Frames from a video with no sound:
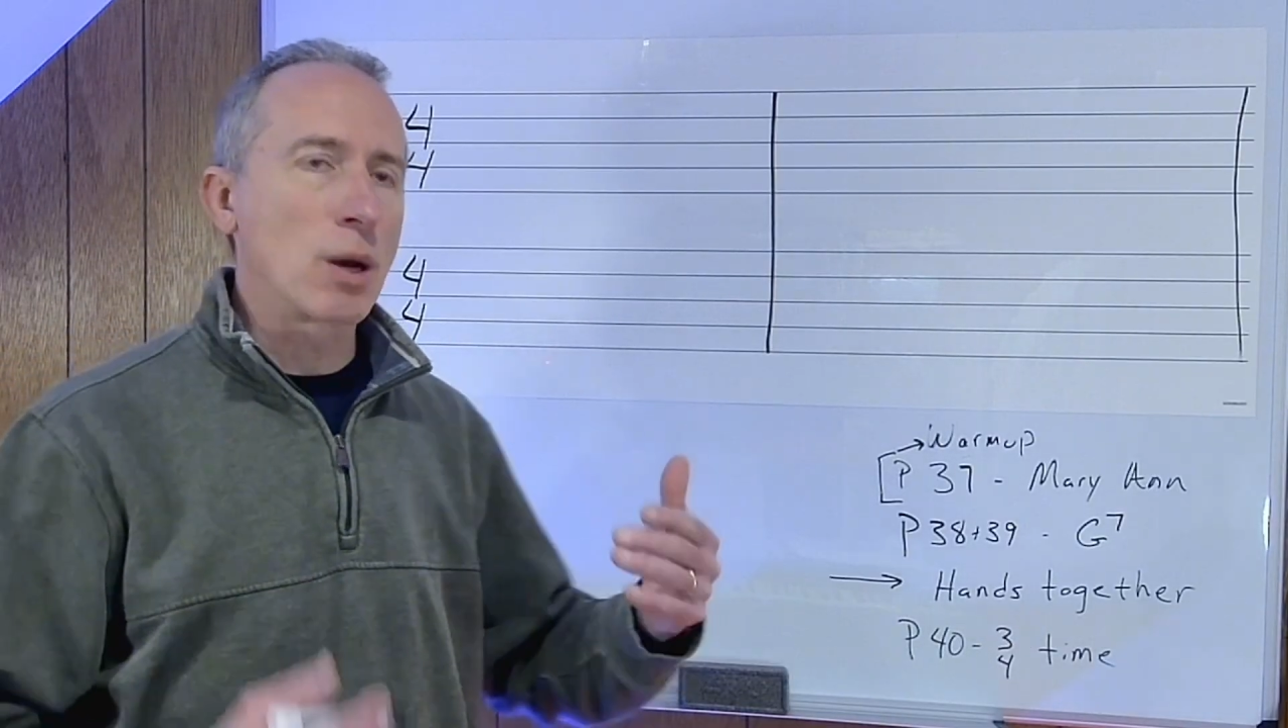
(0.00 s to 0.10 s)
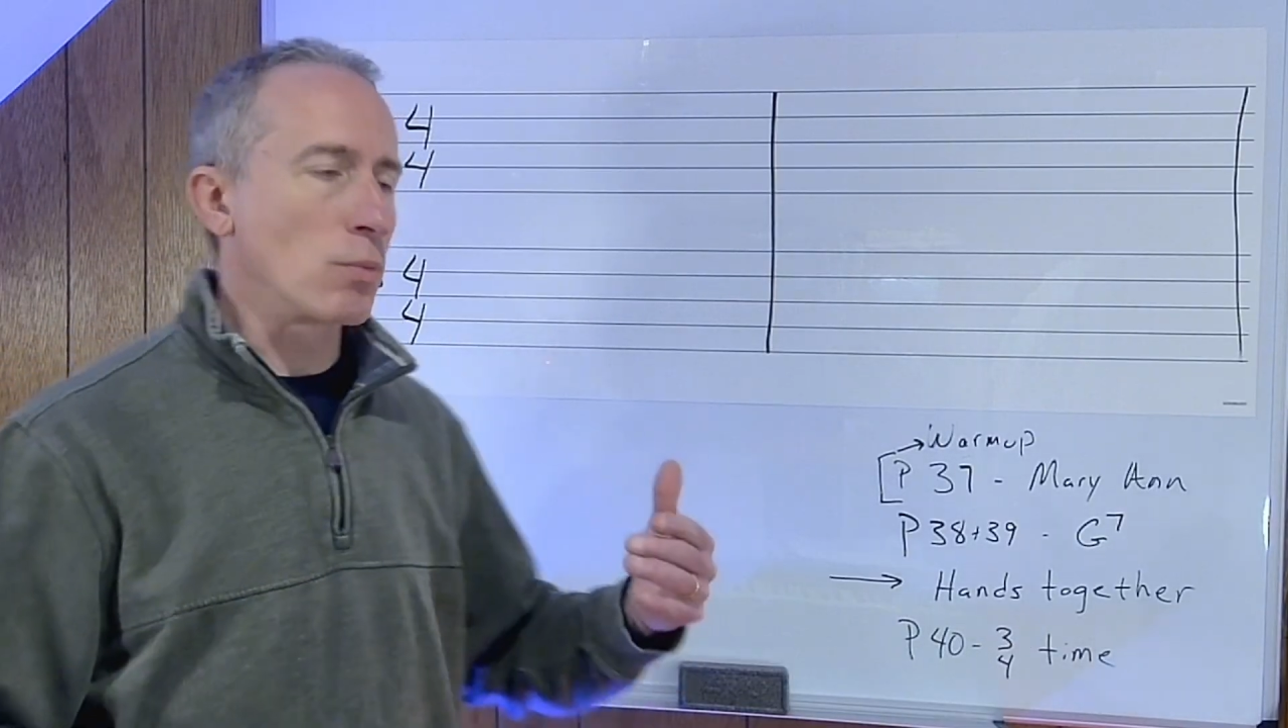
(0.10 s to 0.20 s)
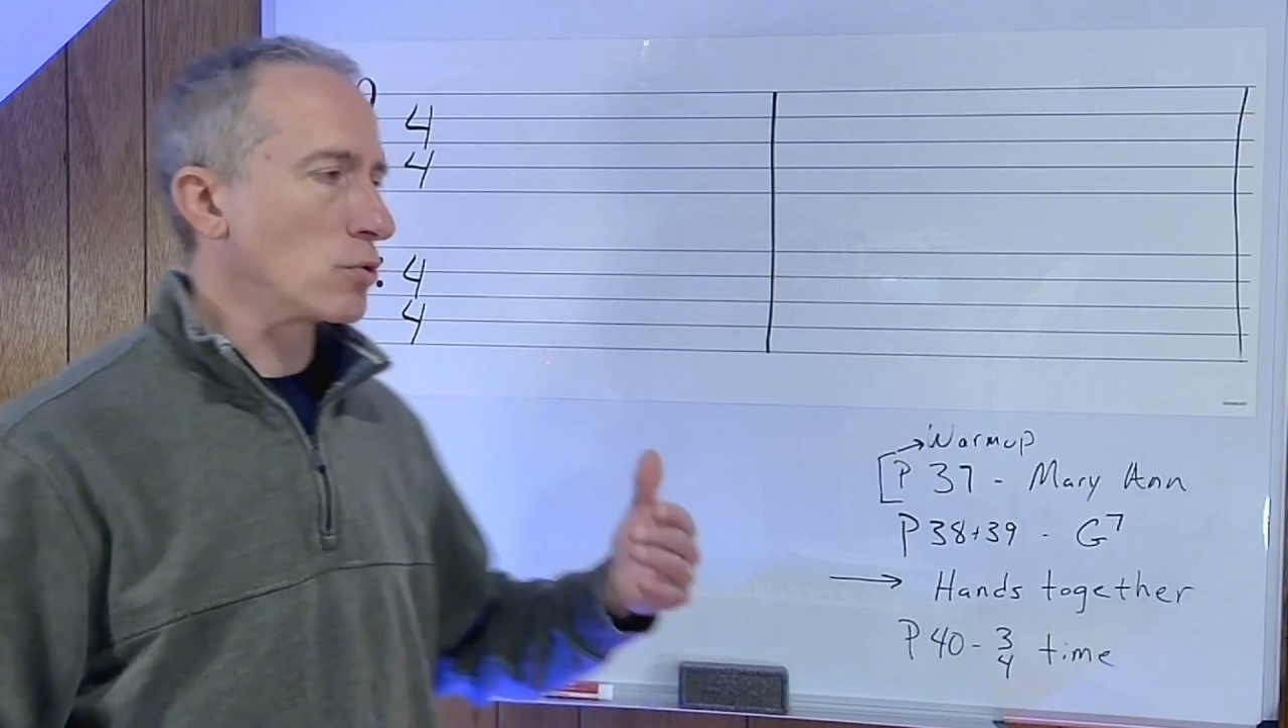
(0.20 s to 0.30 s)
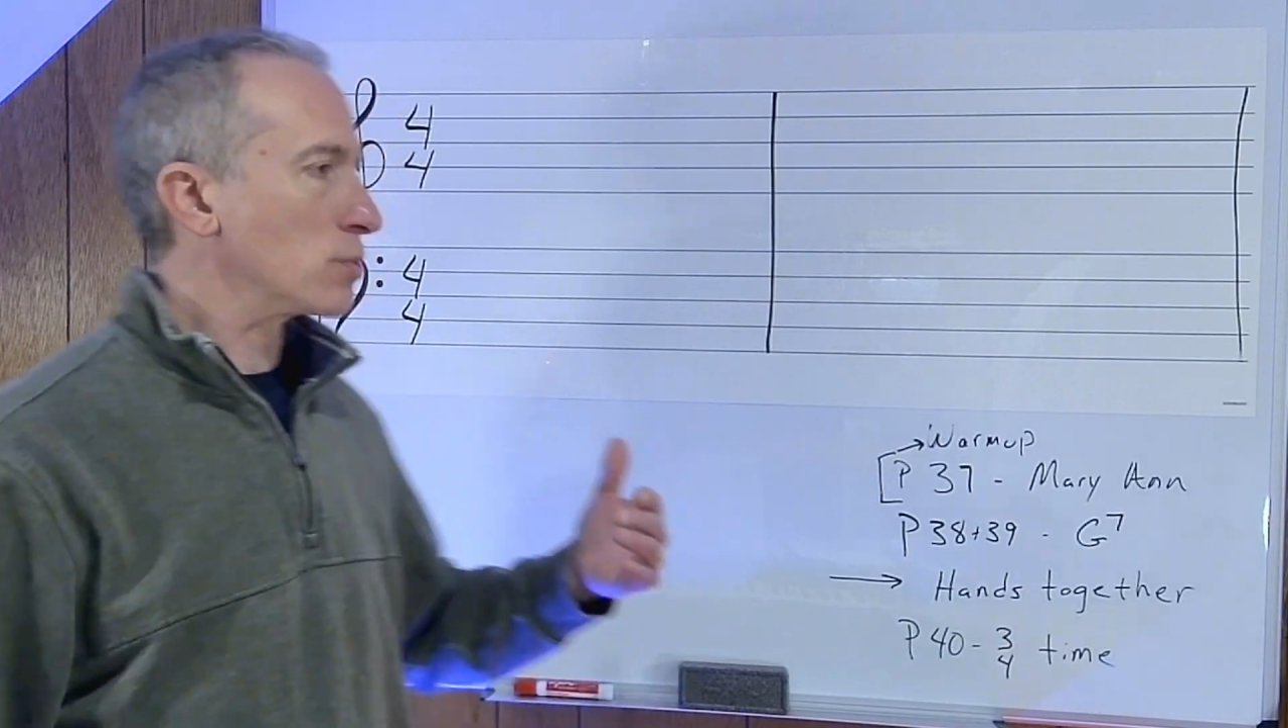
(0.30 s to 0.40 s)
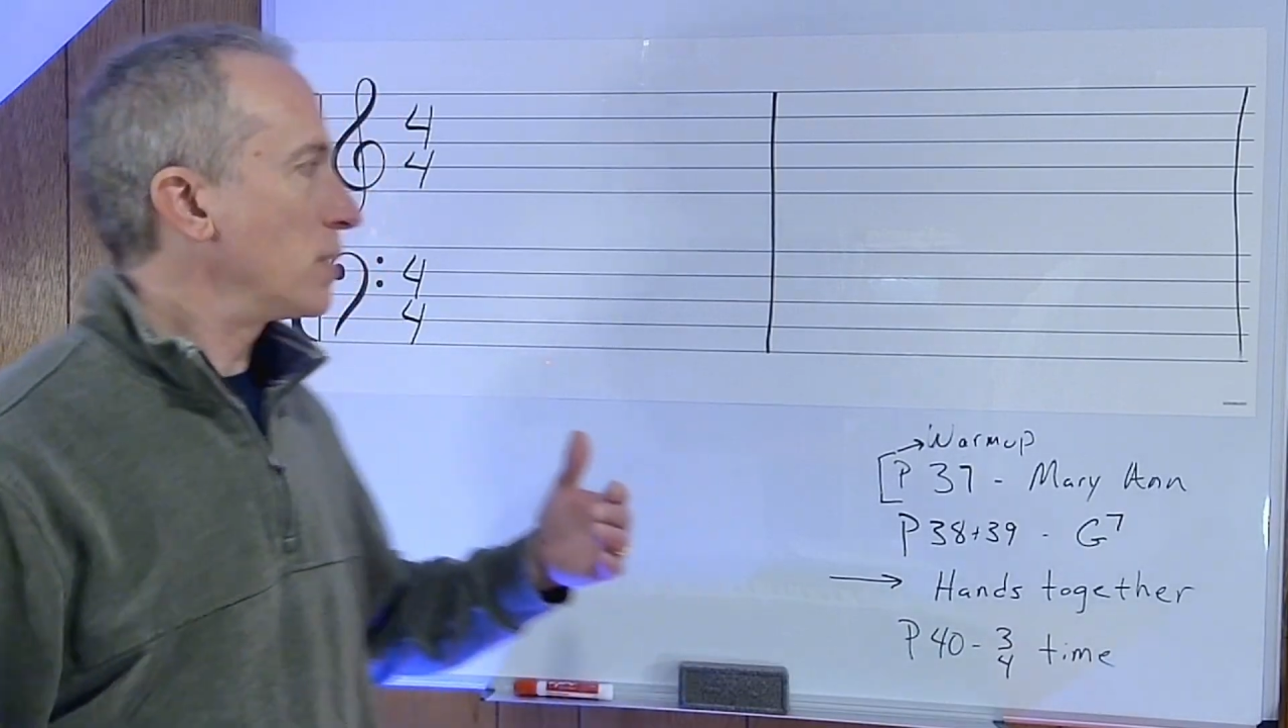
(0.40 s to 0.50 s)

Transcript: numbers